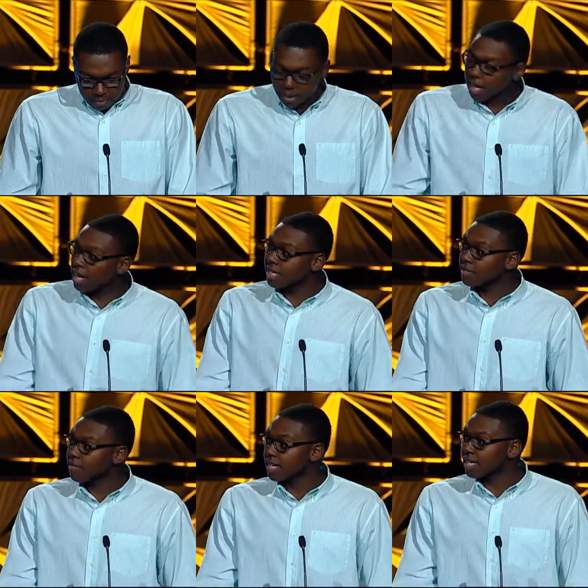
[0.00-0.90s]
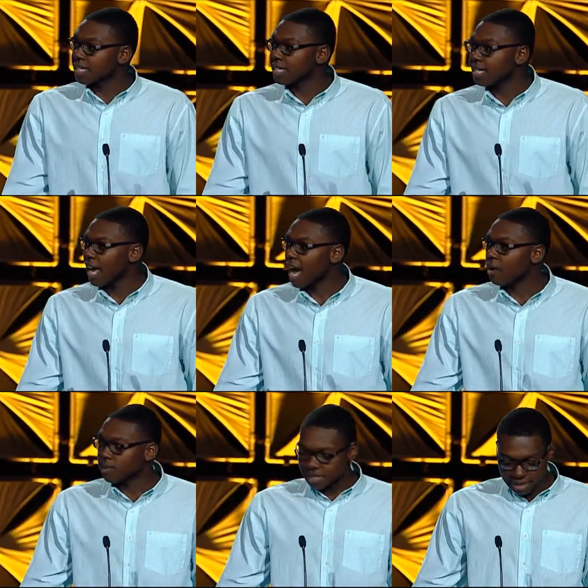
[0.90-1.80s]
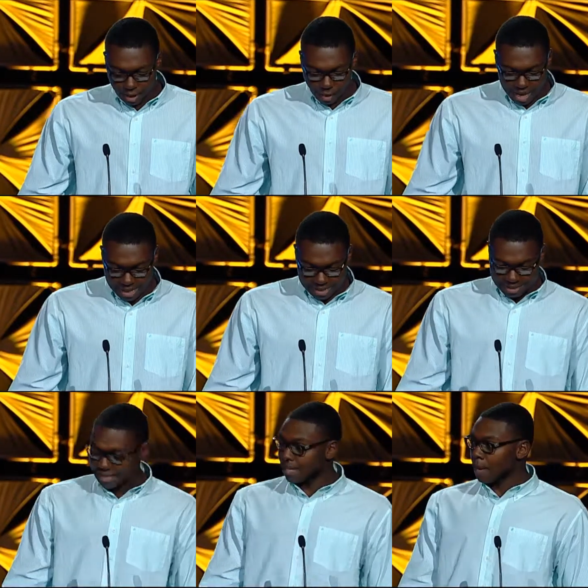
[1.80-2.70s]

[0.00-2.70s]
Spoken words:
Because of this, I was a little hesitant